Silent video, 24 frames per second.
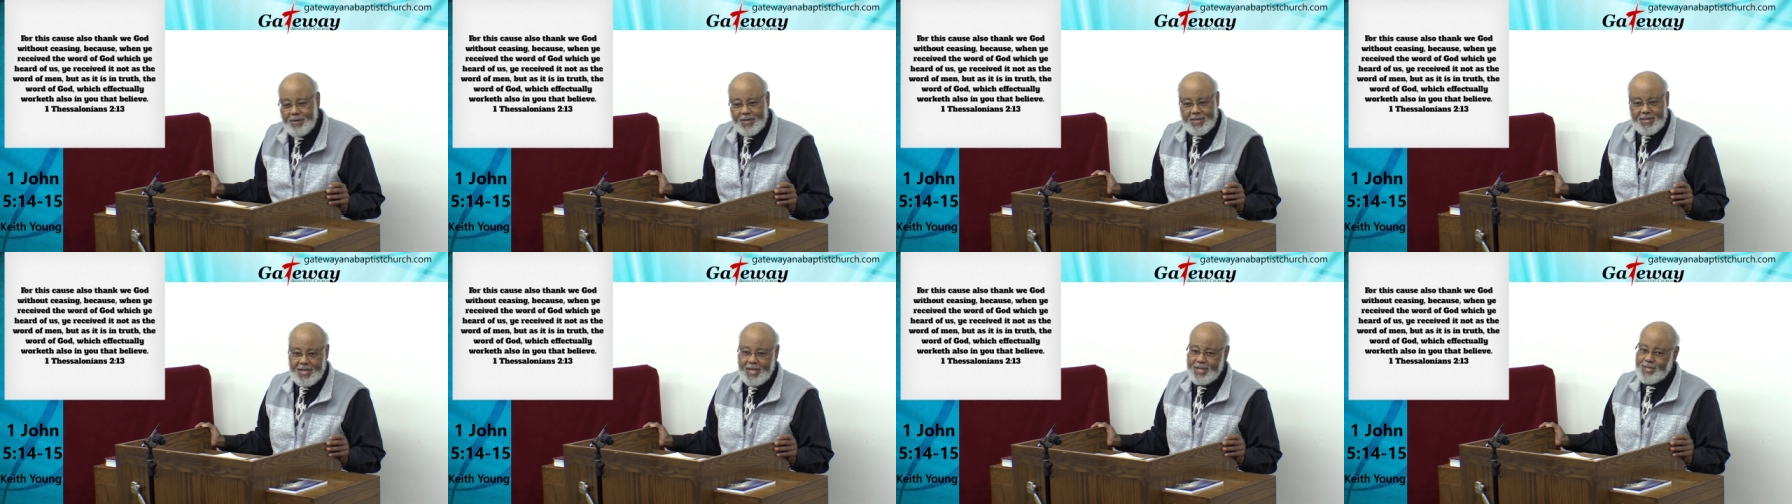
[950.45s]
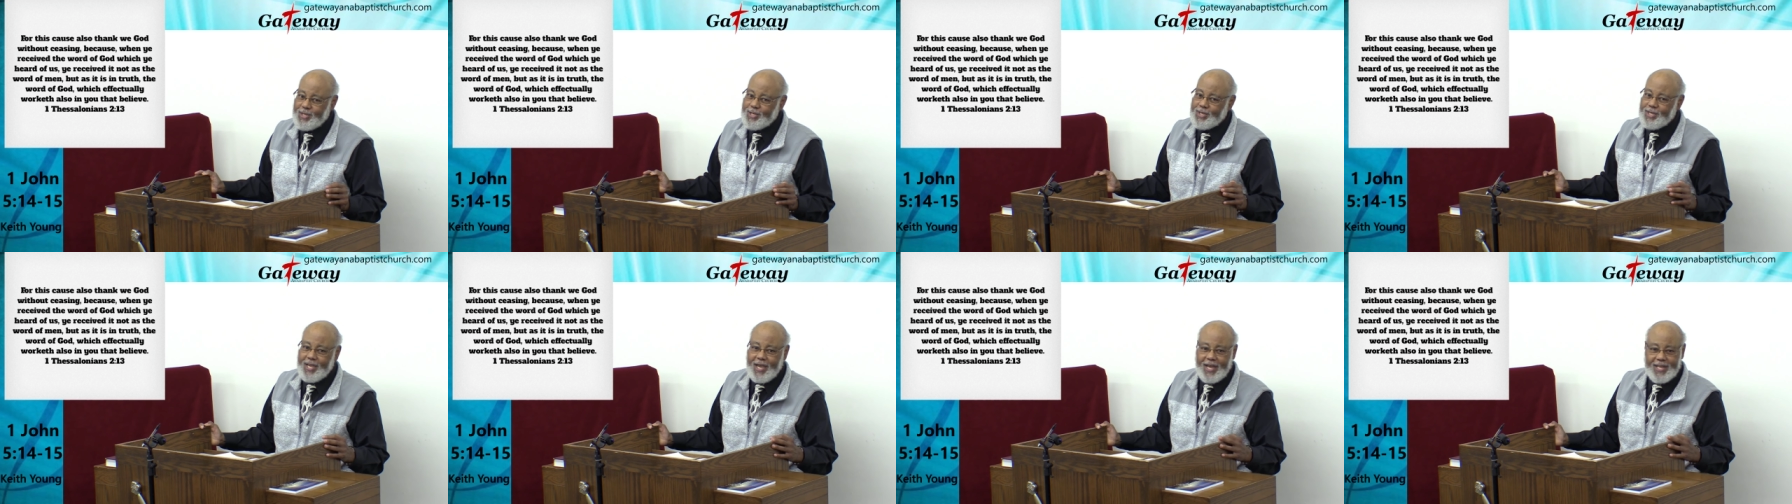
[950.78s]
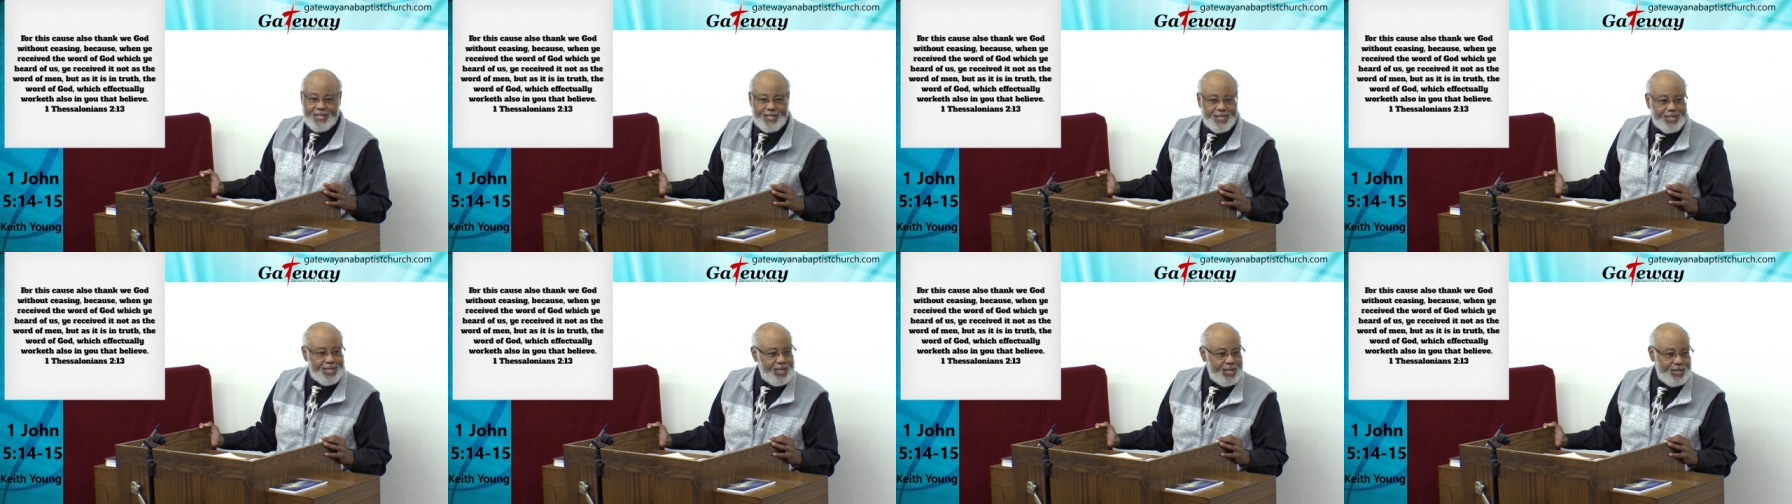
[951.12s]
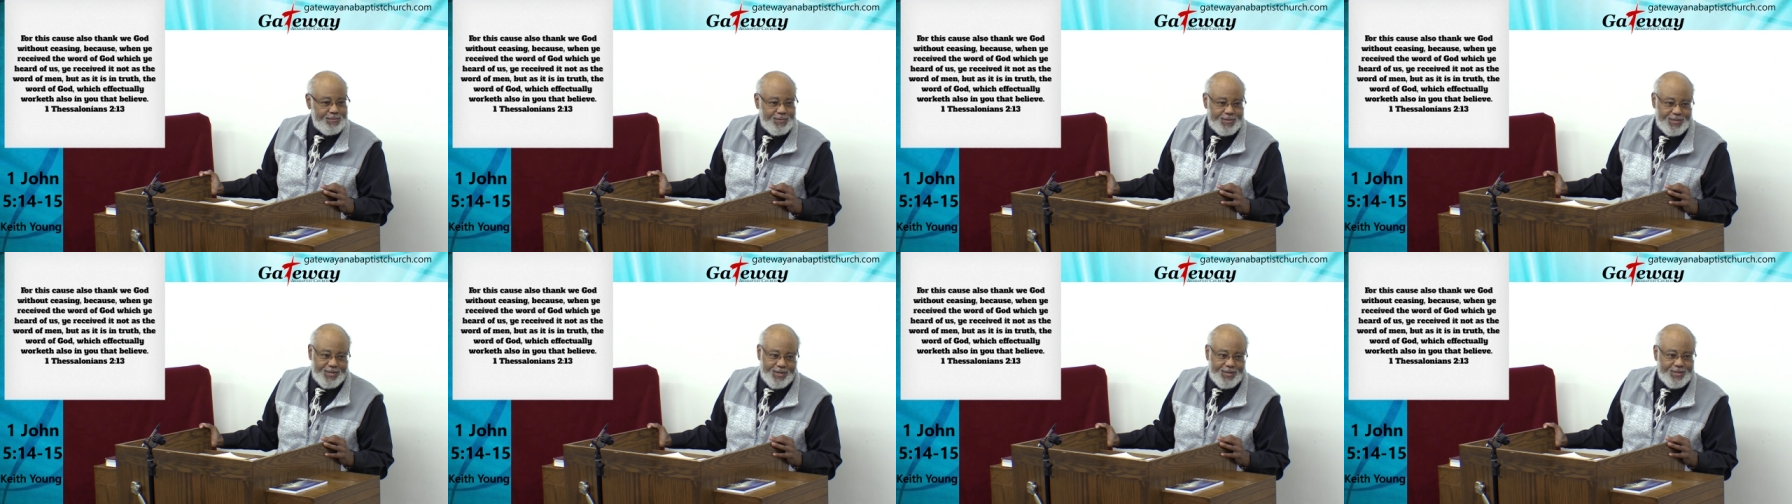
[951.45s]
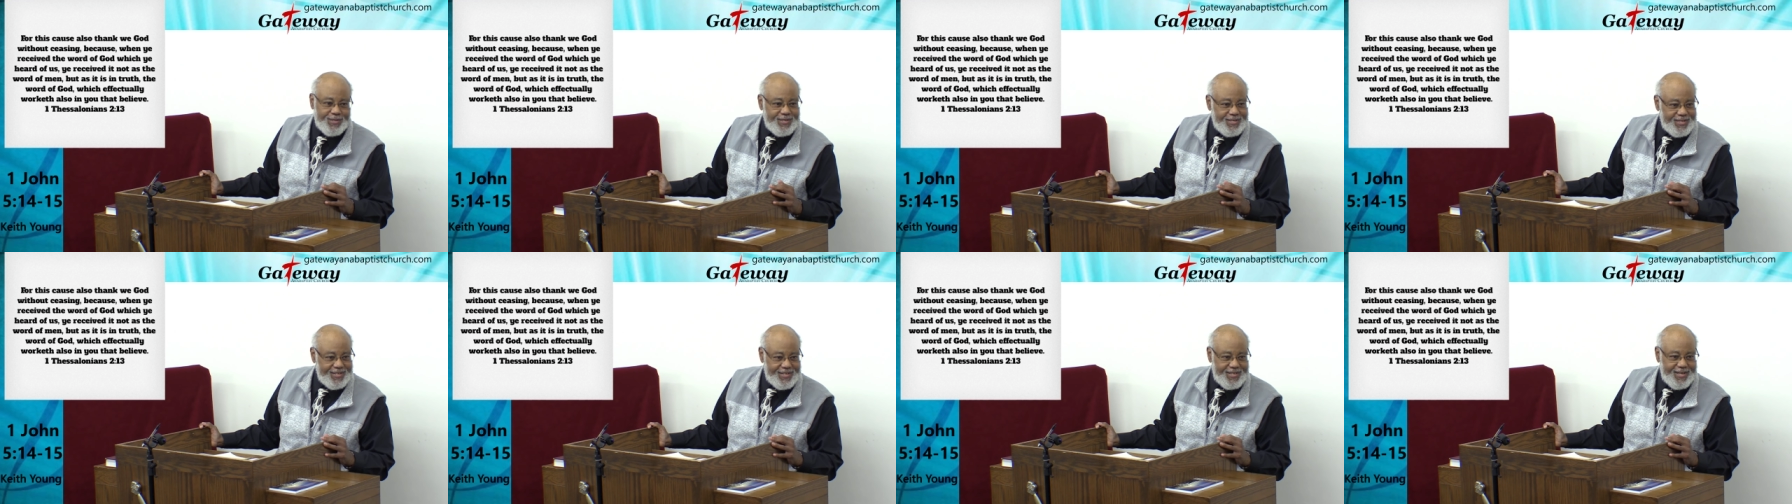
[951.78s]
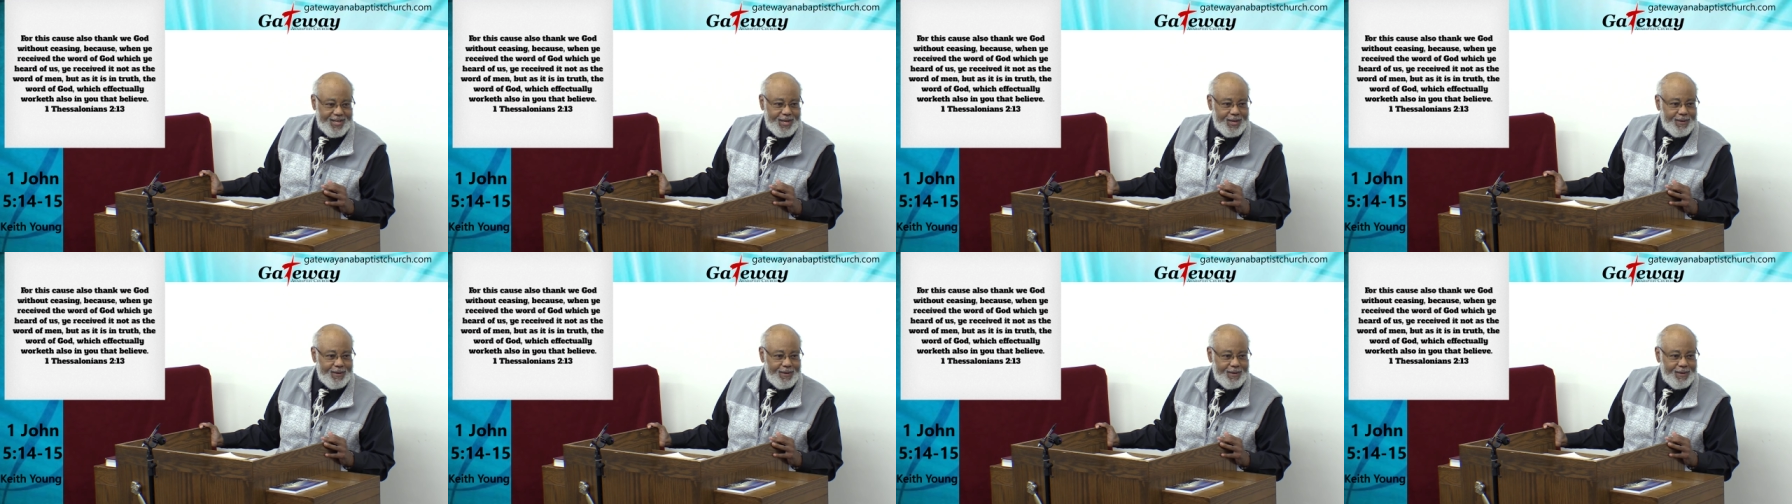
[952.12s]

but yet you got to keep searching it.